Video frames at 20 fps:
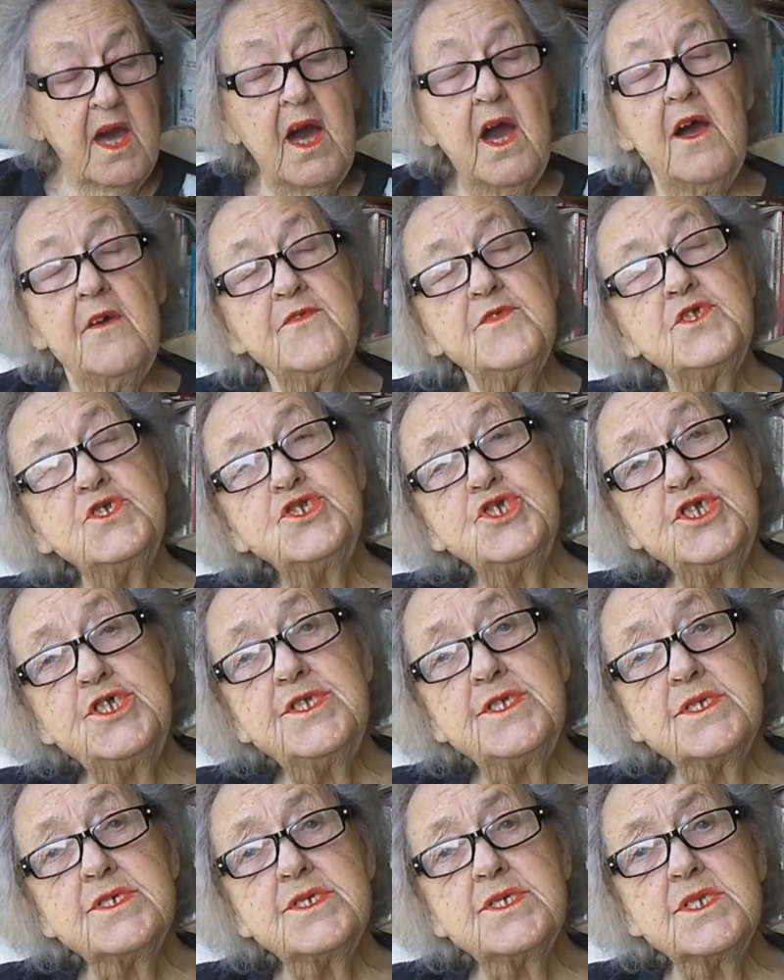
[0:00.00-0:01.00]
After
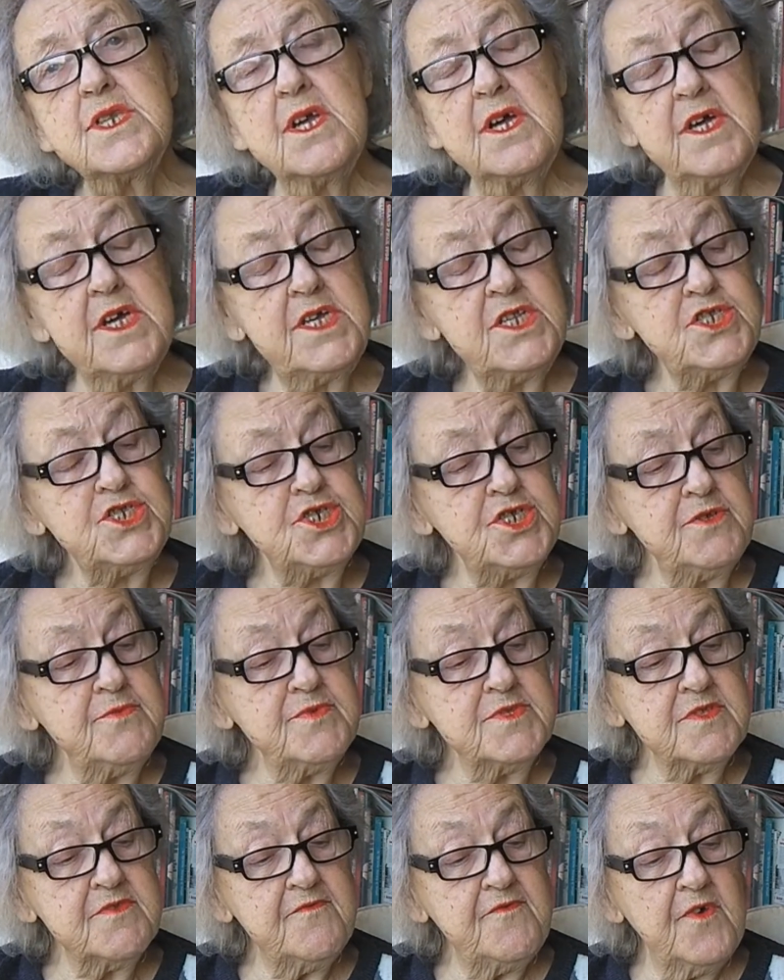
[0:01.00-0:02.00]
Jesus died, she
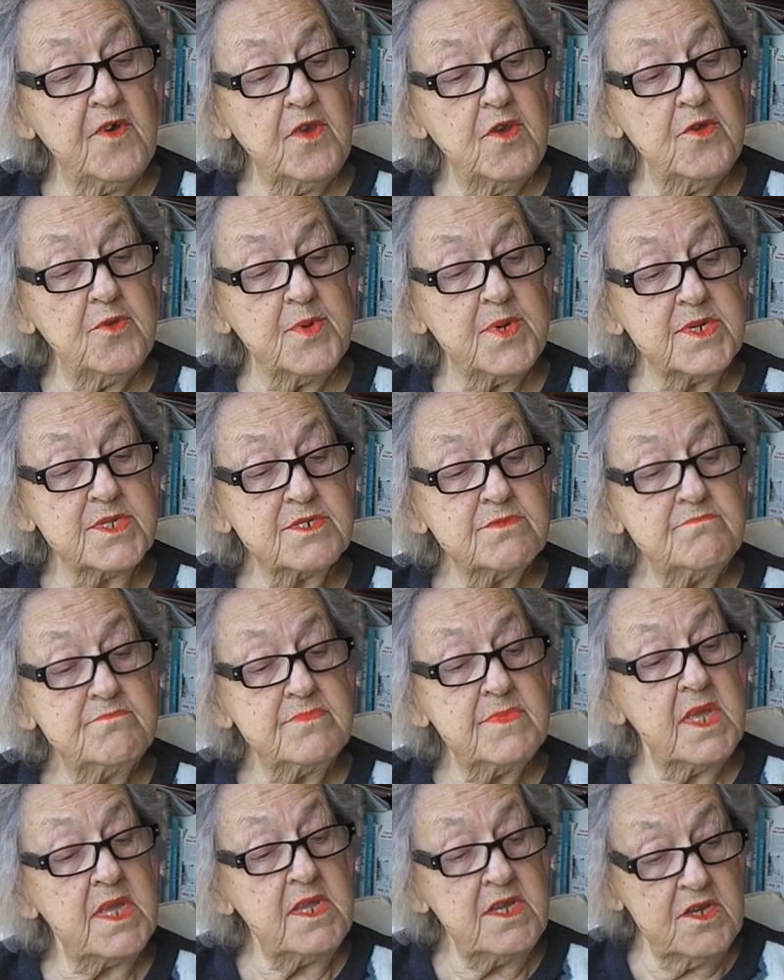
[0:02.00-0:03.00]
was a follower
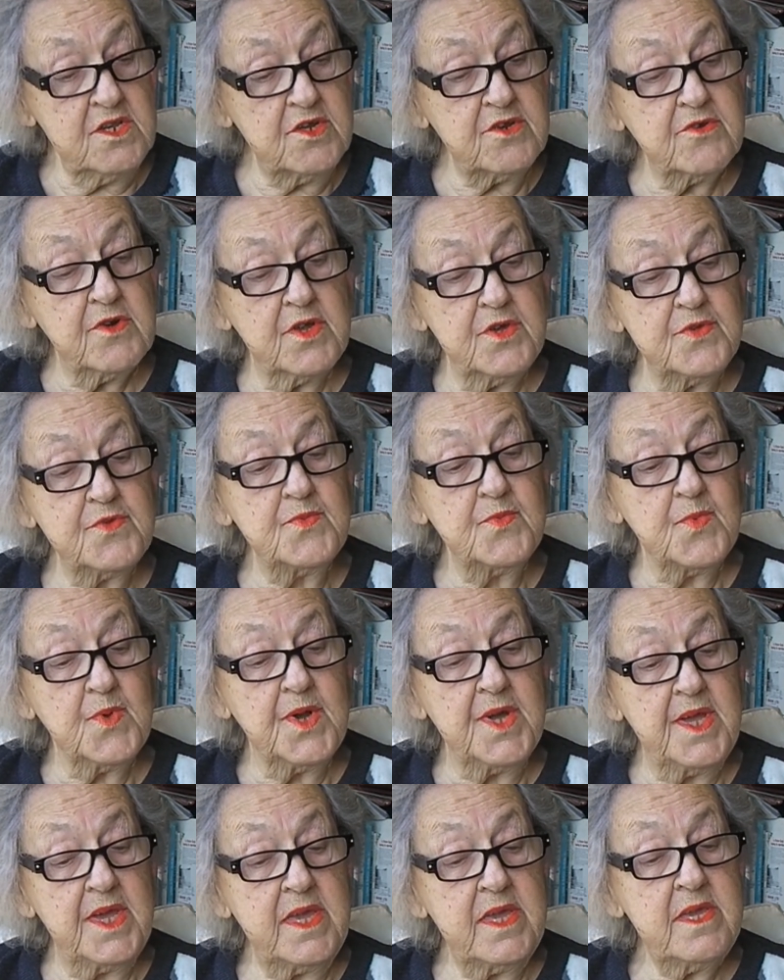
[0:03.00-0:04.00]
in her own
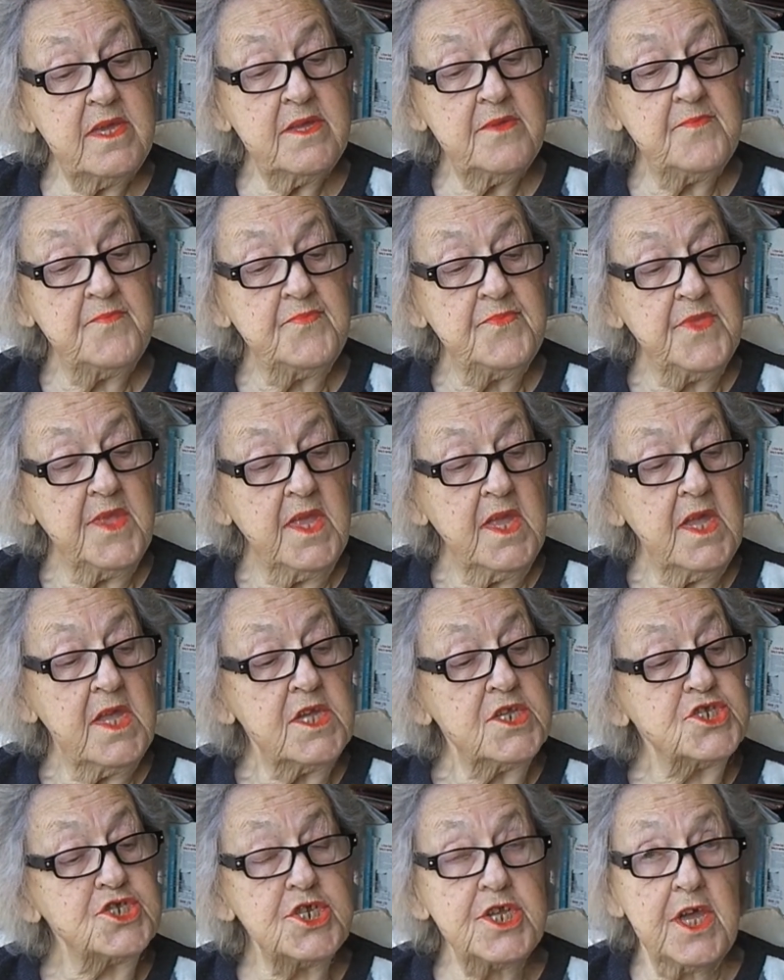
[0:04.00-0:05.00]
way.
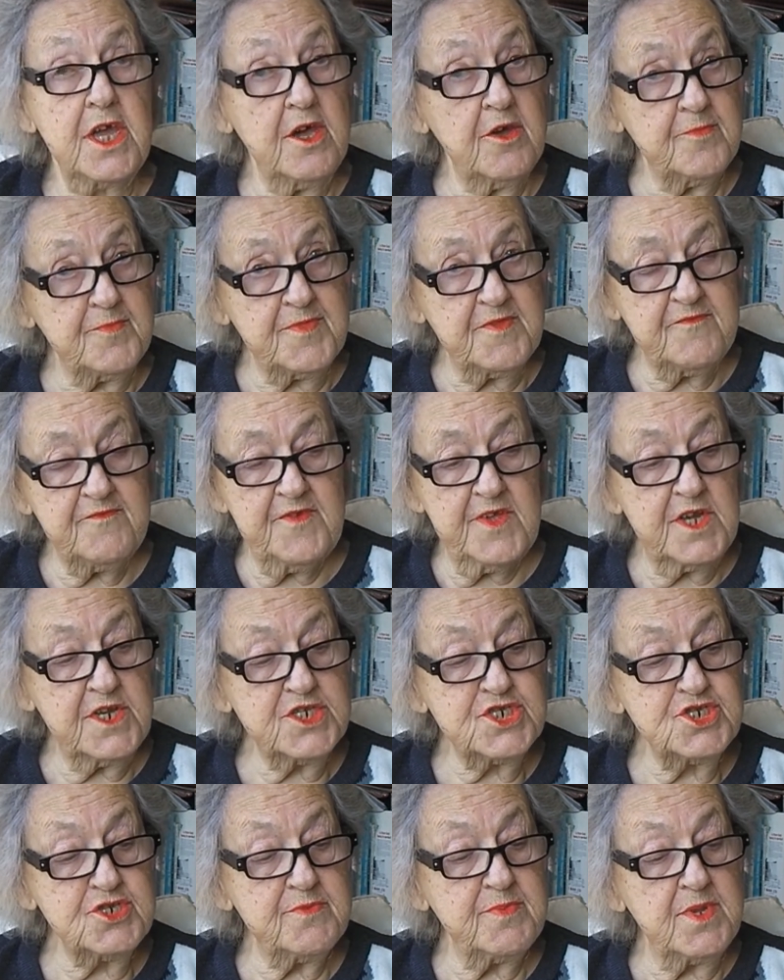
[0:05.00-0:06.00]
She helped the
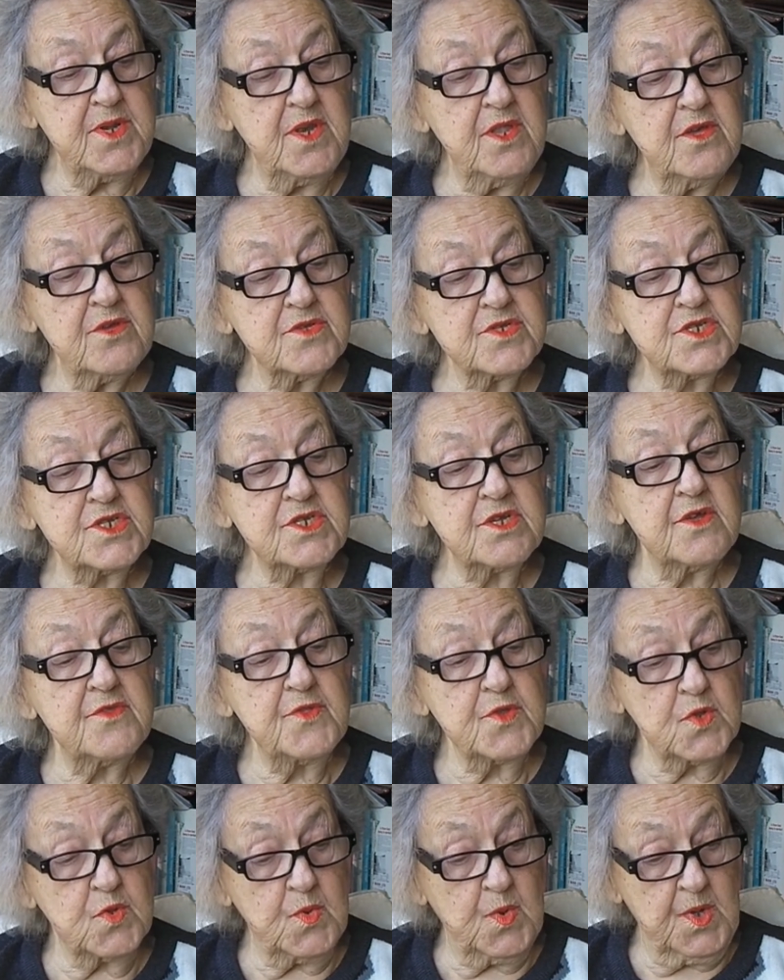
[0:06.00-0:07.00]
fellowship a lot on
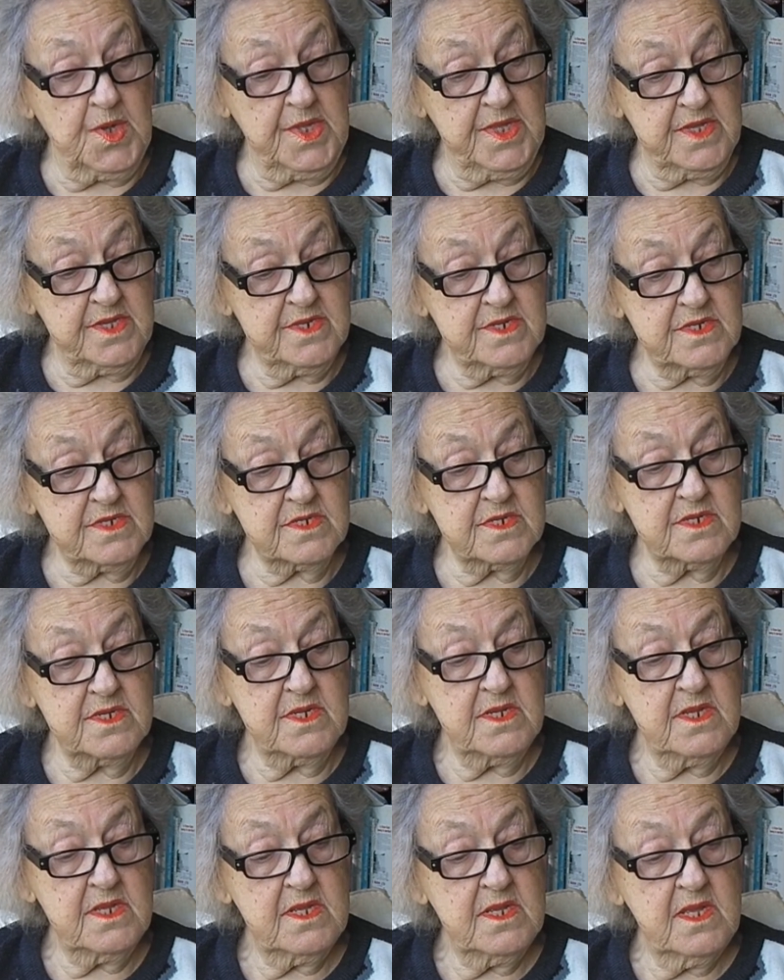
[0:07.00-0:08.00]
the quiet,
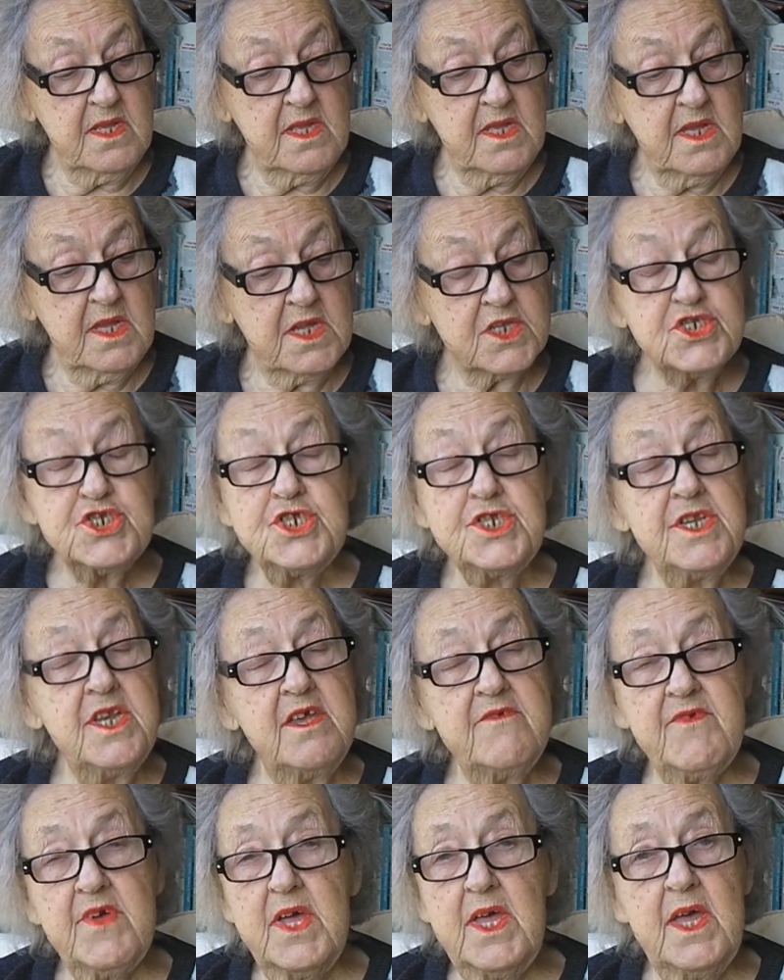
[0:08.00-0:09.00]
and she
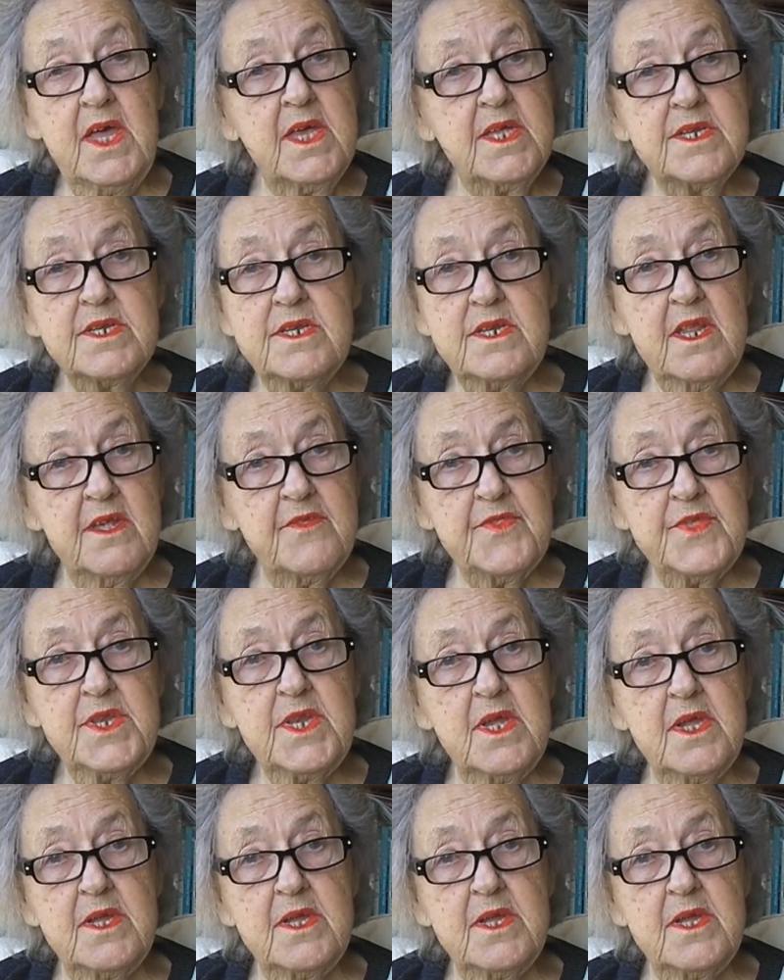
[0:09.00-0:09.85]
never had another